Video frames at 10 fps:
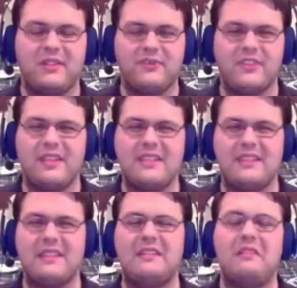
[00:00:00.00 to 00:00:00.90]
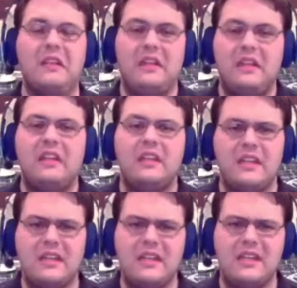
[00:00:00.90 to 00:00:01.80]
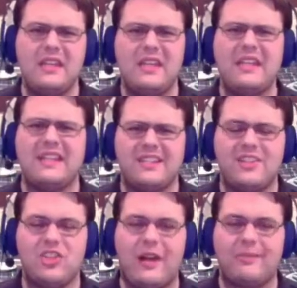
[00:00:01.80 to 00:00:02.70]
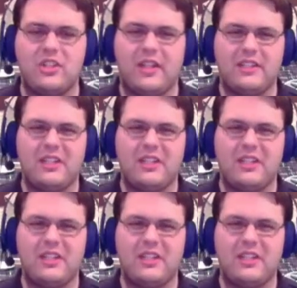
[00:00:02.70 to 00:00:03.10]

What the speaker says: But for this, it gets the job done.